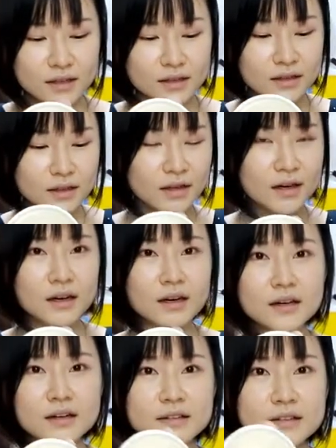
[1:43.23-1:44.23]

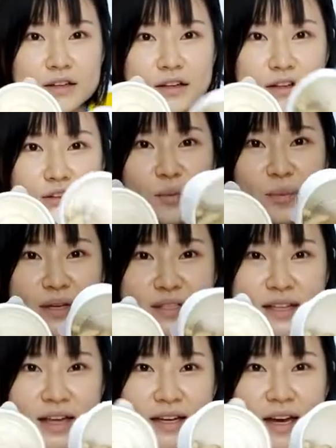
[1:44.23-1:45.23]
the
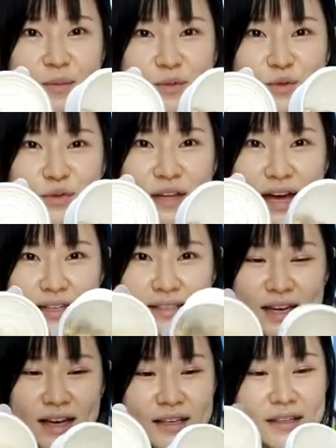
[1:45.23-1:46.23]
toppings that comes with the
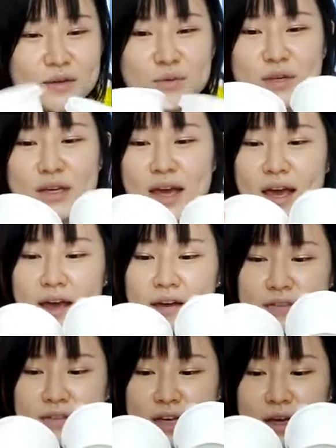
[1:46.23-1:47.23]
acai. We
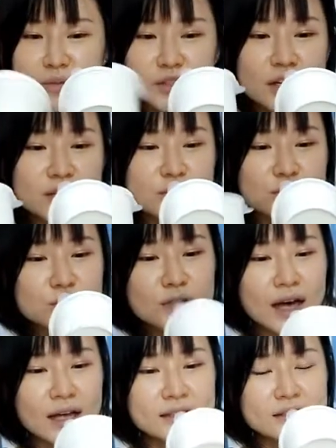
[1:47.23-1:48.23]
have some cashew
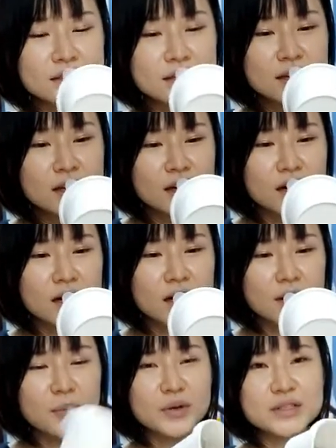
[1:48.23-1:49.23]
nuts,
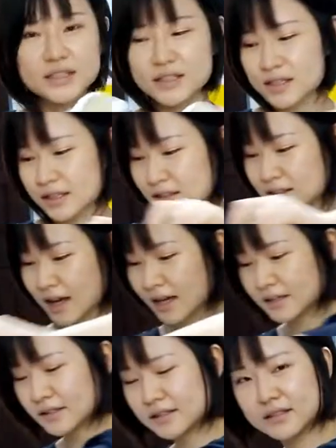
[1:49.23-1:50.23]
Brazilian
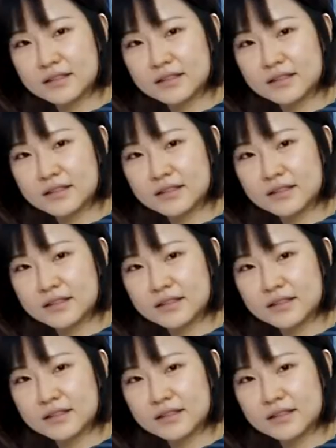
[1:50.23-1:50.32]
nuts.